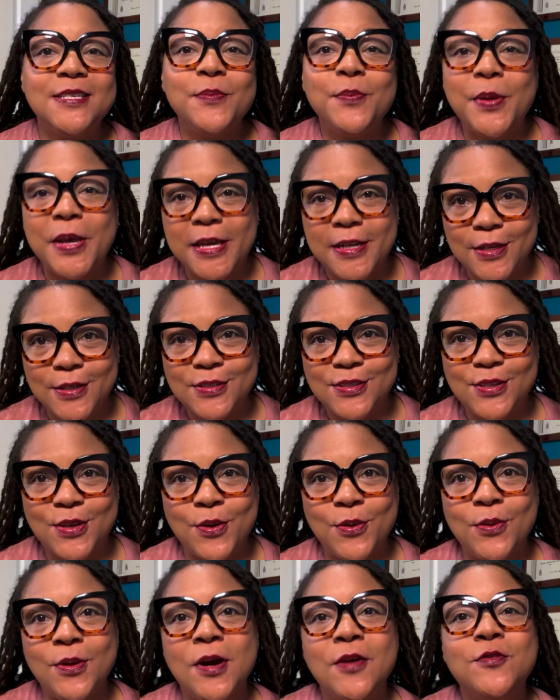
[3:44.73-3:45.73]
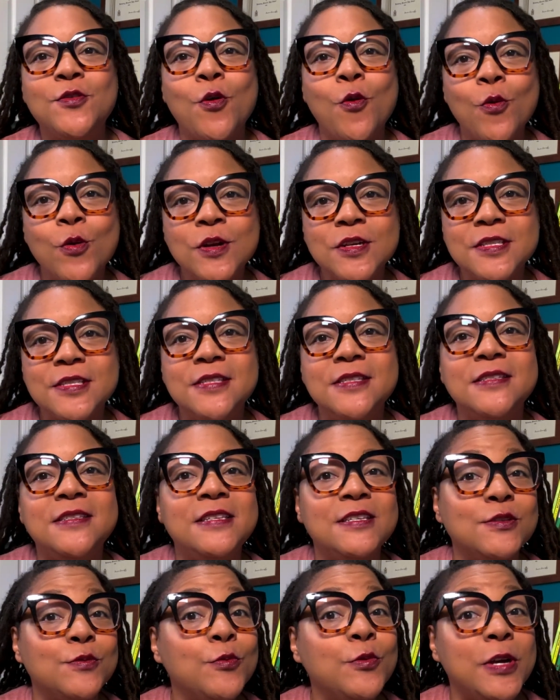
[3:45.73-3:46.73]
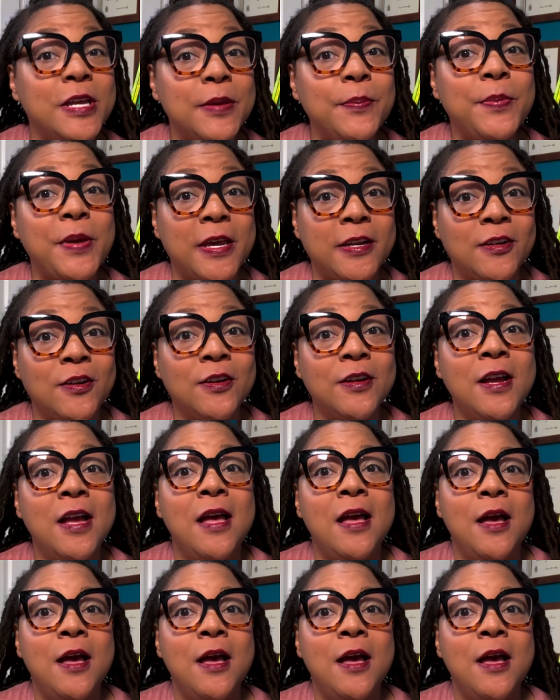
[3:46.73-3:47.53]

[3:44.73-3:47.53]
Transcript: in beta, so of course this will get better,